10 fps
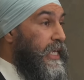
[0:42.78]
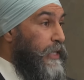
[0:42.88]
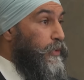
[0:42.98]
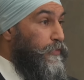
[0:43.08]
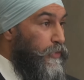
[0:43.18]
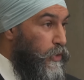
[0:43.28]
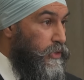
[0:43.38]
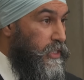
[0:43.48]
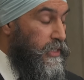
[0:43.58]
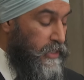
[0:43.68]
Singh
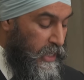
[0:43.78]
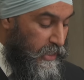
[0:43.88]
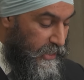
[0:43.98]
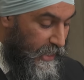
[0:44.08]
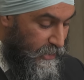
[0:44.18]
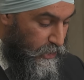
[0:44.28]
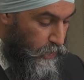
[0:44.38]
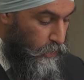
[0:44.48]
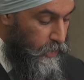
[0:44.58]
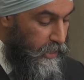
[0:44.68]
unwilling to
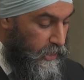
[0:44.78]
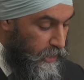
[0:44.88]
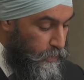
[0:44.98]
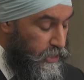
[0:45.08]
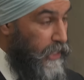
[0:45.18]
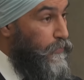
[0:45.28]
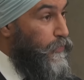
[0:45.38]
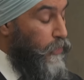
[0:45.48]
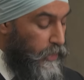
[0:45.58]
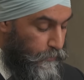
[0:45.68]
confirm or deny that.
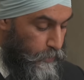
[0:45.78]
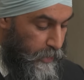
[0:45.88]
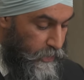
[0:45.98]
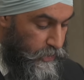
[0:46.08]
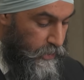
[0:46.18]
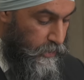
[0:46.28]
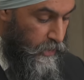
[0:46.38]
Instead, he